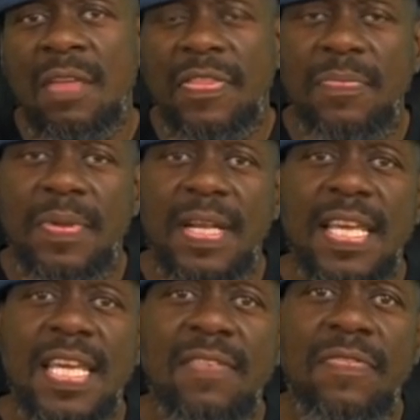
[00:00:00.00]
They
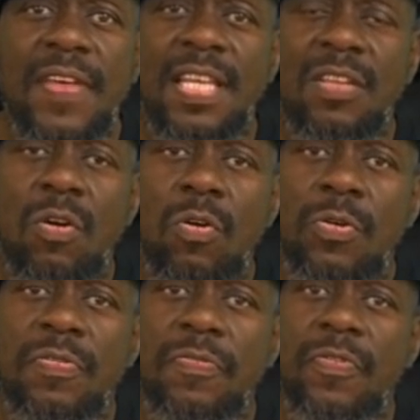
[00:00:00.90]
believe that in
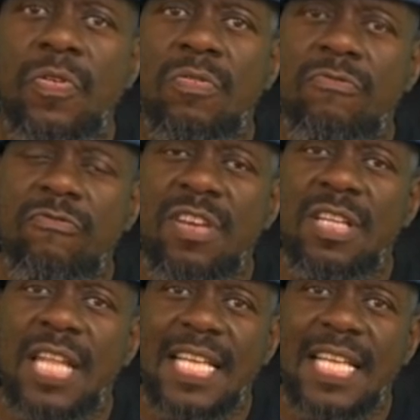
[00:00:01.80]
order for real